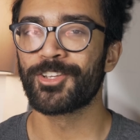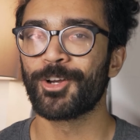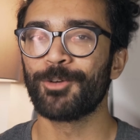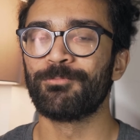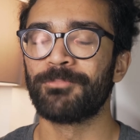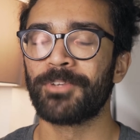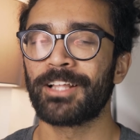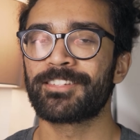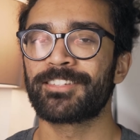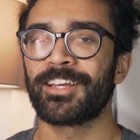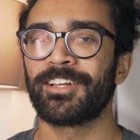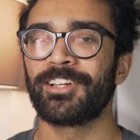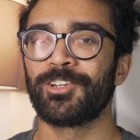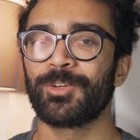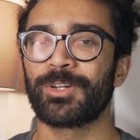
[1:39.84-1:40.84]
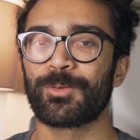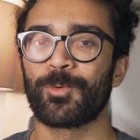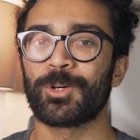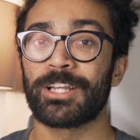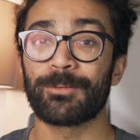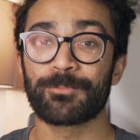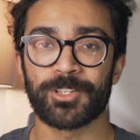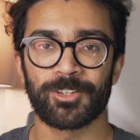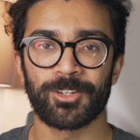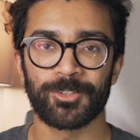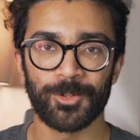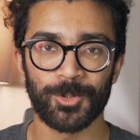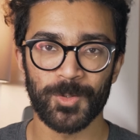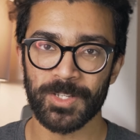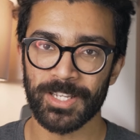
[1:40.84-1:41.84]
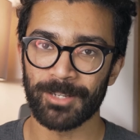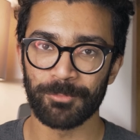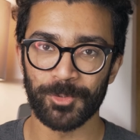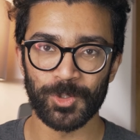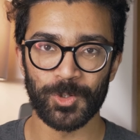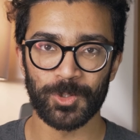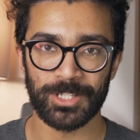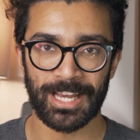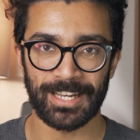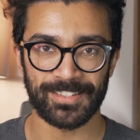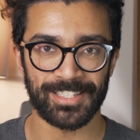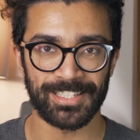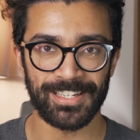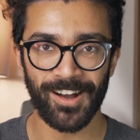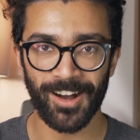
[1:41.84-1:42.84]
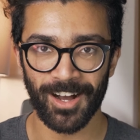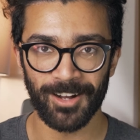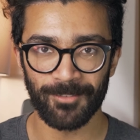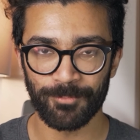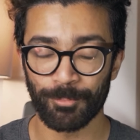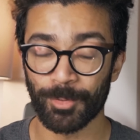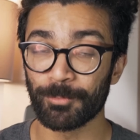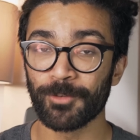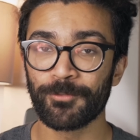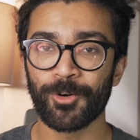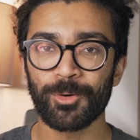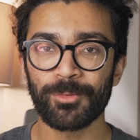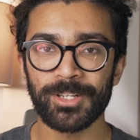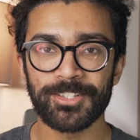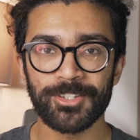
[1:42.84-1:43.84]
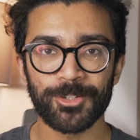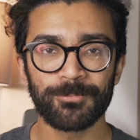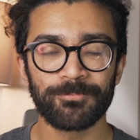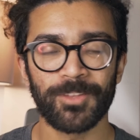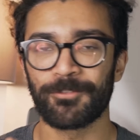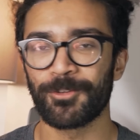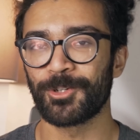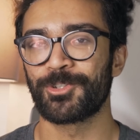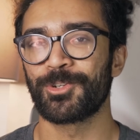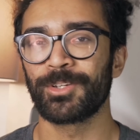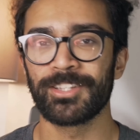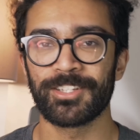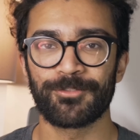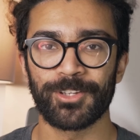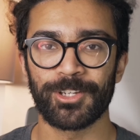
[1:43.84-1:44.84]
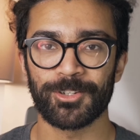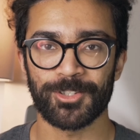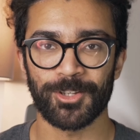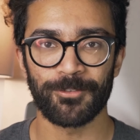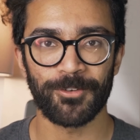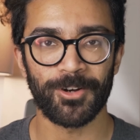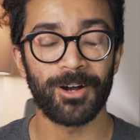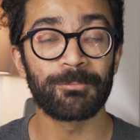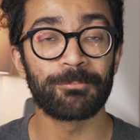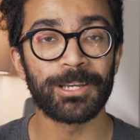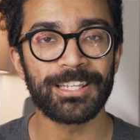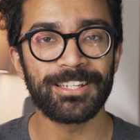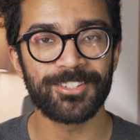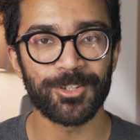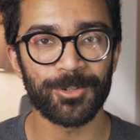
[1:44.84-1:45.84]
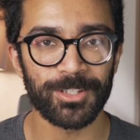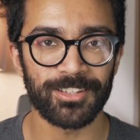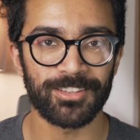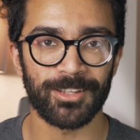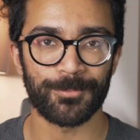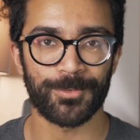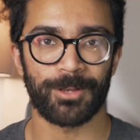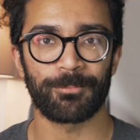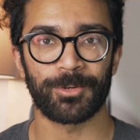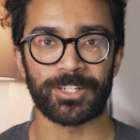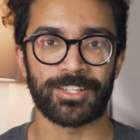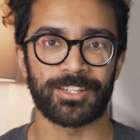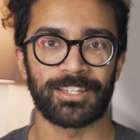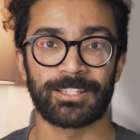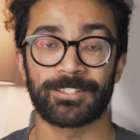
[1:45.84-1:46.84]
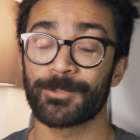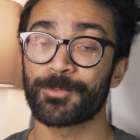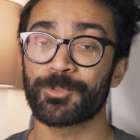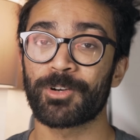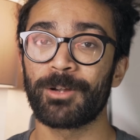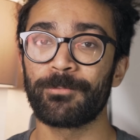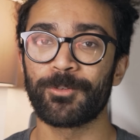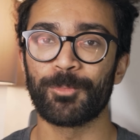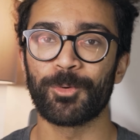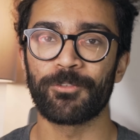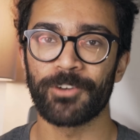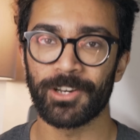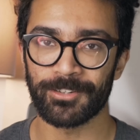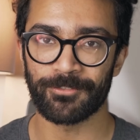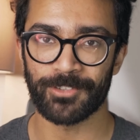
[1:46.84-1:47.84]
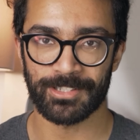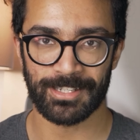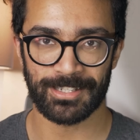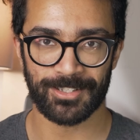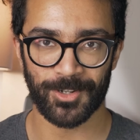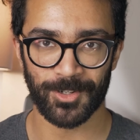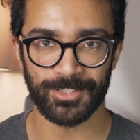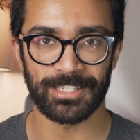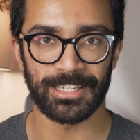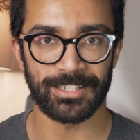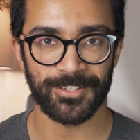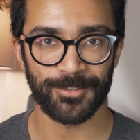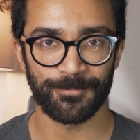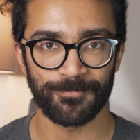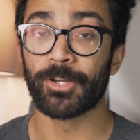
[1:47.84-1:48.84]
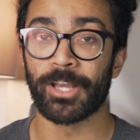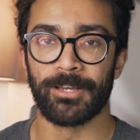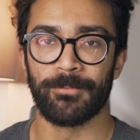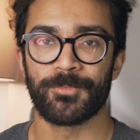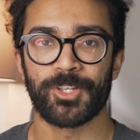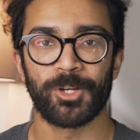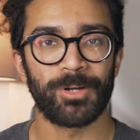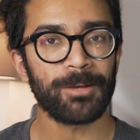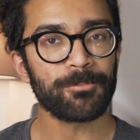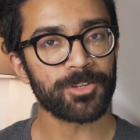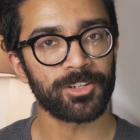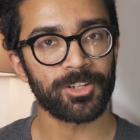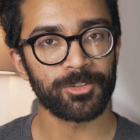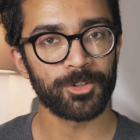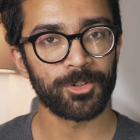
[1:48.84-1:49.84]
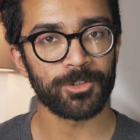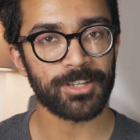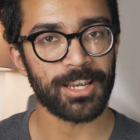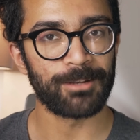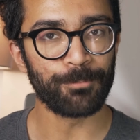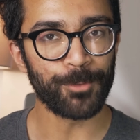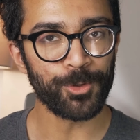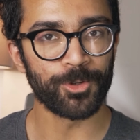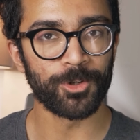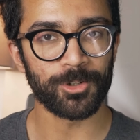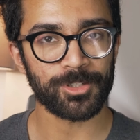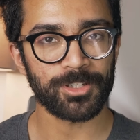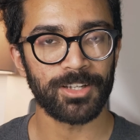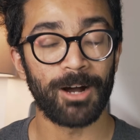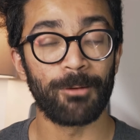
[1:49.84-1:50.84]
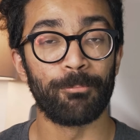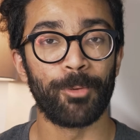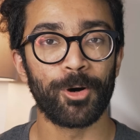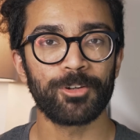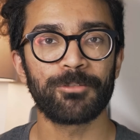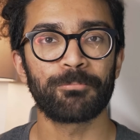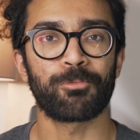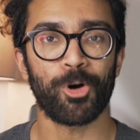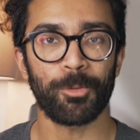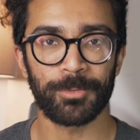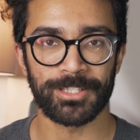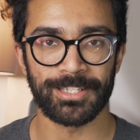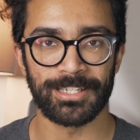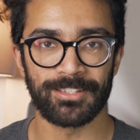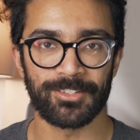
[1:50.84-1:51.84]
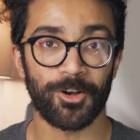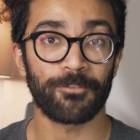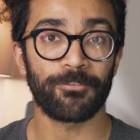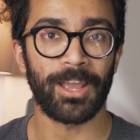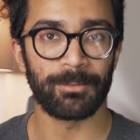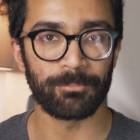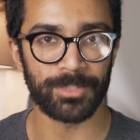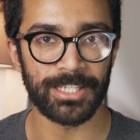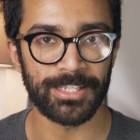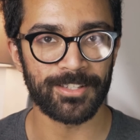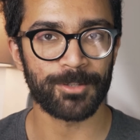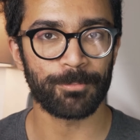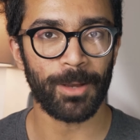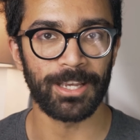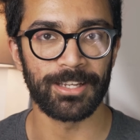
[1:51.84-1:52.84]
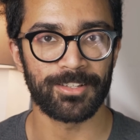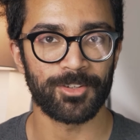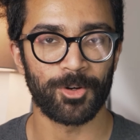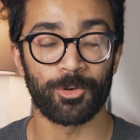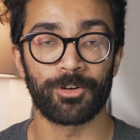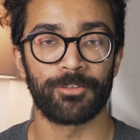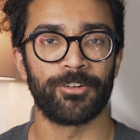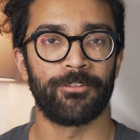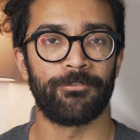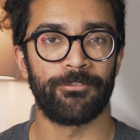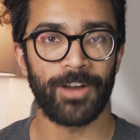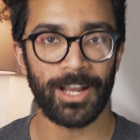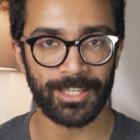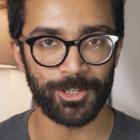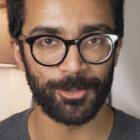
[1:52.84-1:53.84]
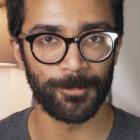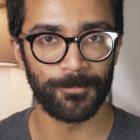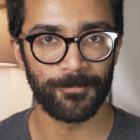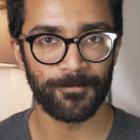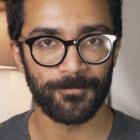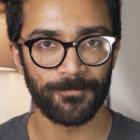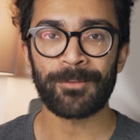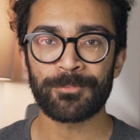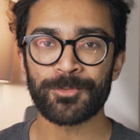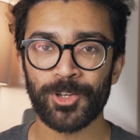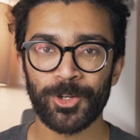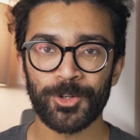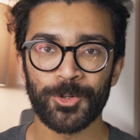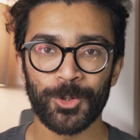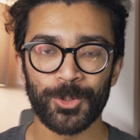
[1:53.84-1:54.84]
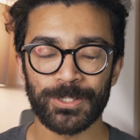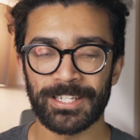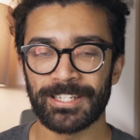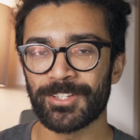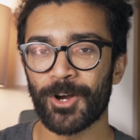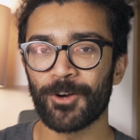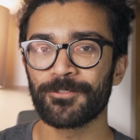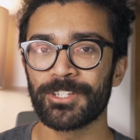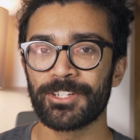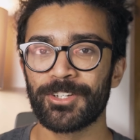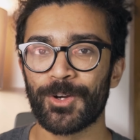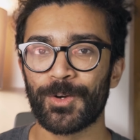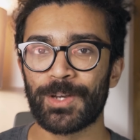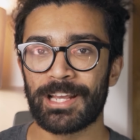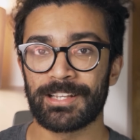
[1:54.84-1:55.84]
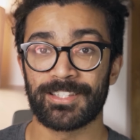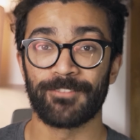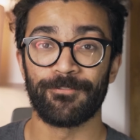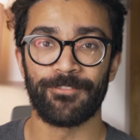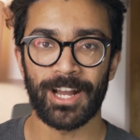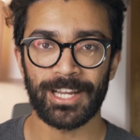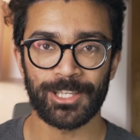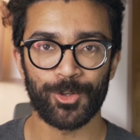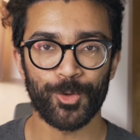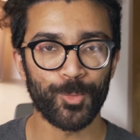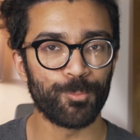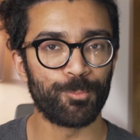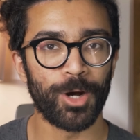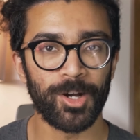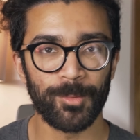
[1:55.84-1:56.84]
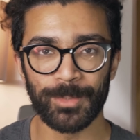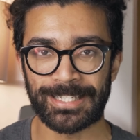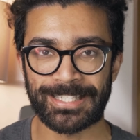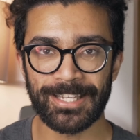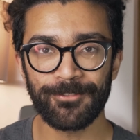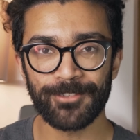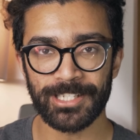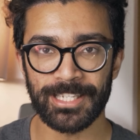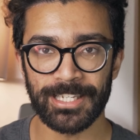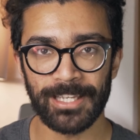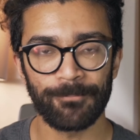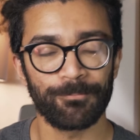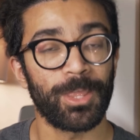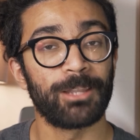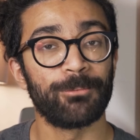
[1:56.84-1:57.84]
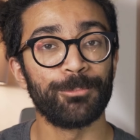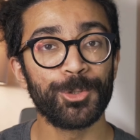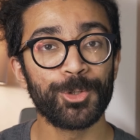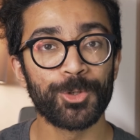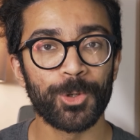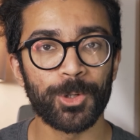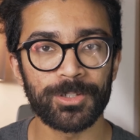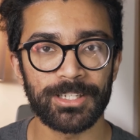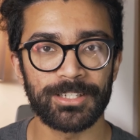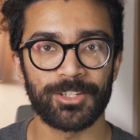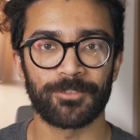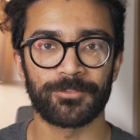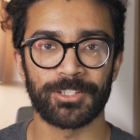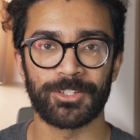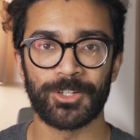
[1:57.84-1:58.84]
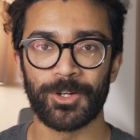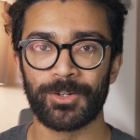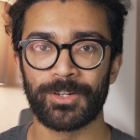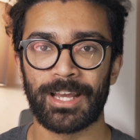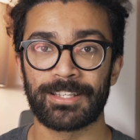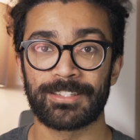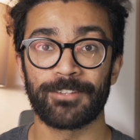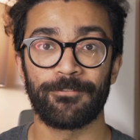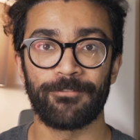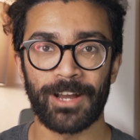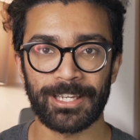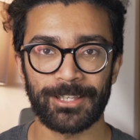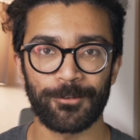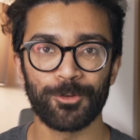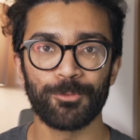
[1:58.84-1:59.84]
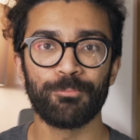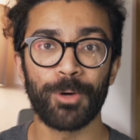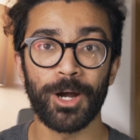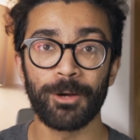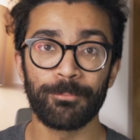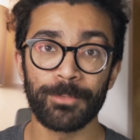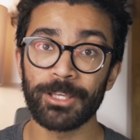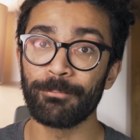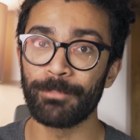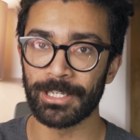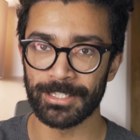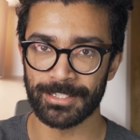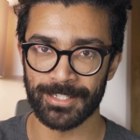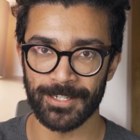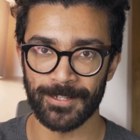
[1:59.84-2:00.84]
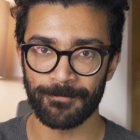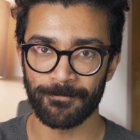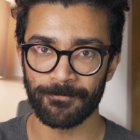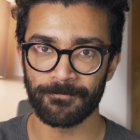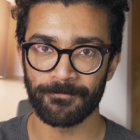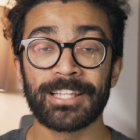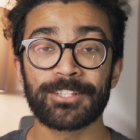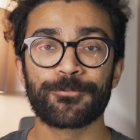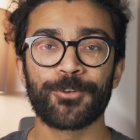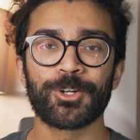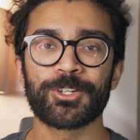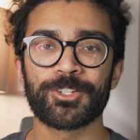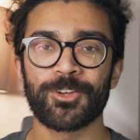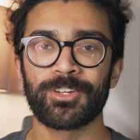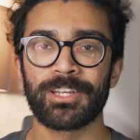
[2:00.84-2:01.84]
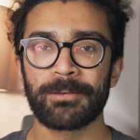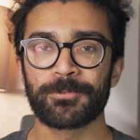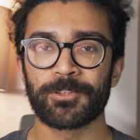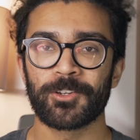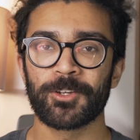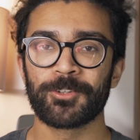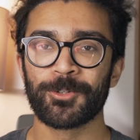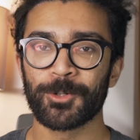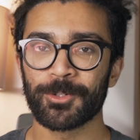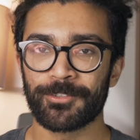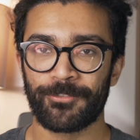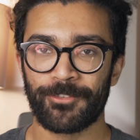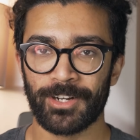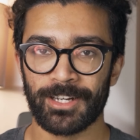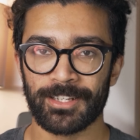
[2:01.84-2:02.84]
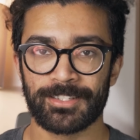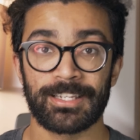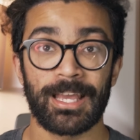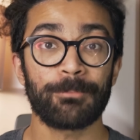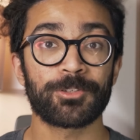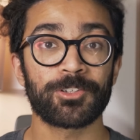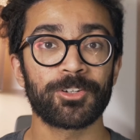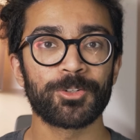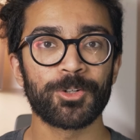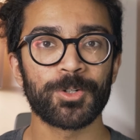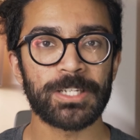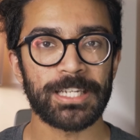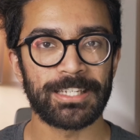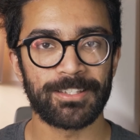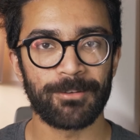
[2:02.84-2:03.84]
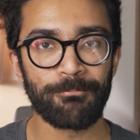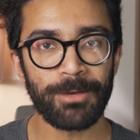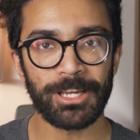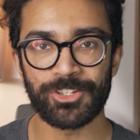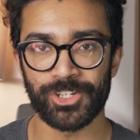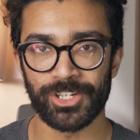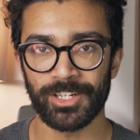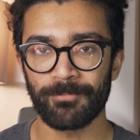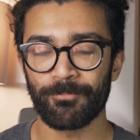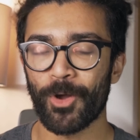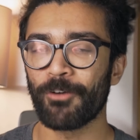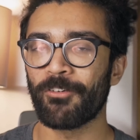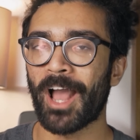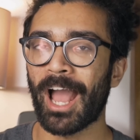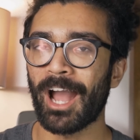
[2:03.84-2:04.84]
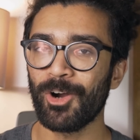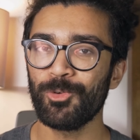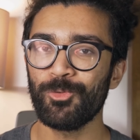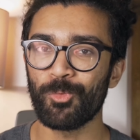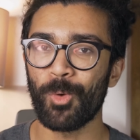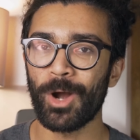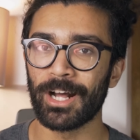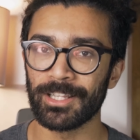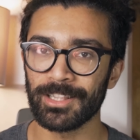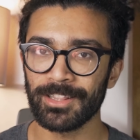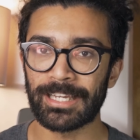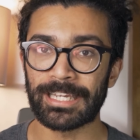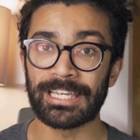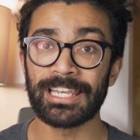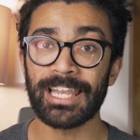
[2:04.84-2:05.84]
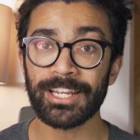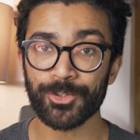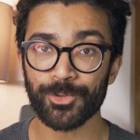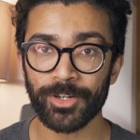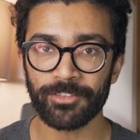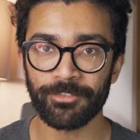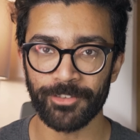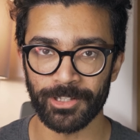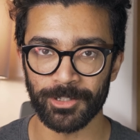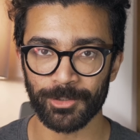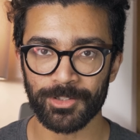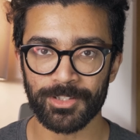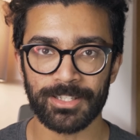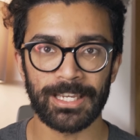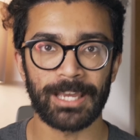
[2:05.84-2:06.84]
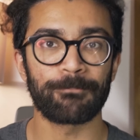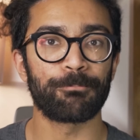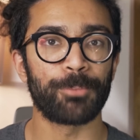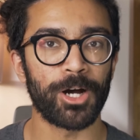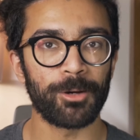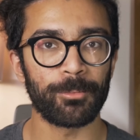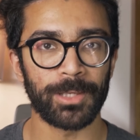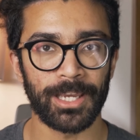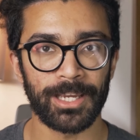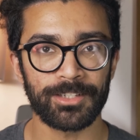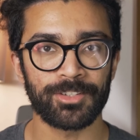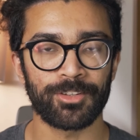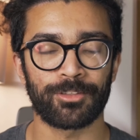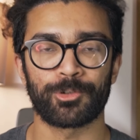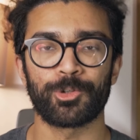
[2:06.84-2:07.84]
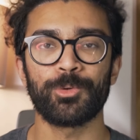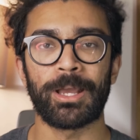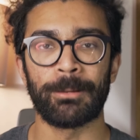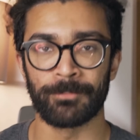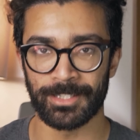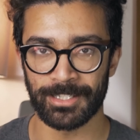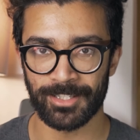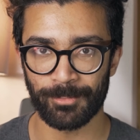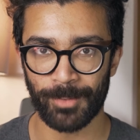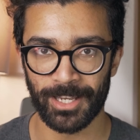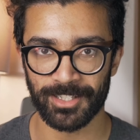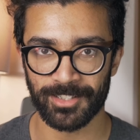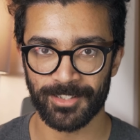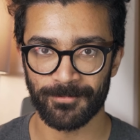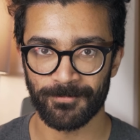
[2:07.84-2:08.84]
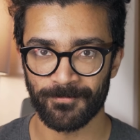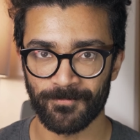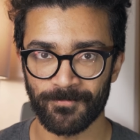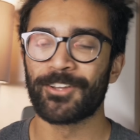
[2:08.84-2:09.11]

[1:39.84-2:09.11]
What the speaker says: So let's take a look at what epsilon naught and mu naught actually are. But before we do, if you're enjoying this video so far, please do hit the thumbs up button and subscribe for more fun physics content. Okay, so epsilon naught and mu naught are both properties of empty space, or of a vacuum. Epsilon naught is often known as the vacuum permittivity, and mu naught is often known as the vacuum permeability. Let's focus on epsilon naught first. Epsilon naught is a measure of how well electric fields can permeate through empty space.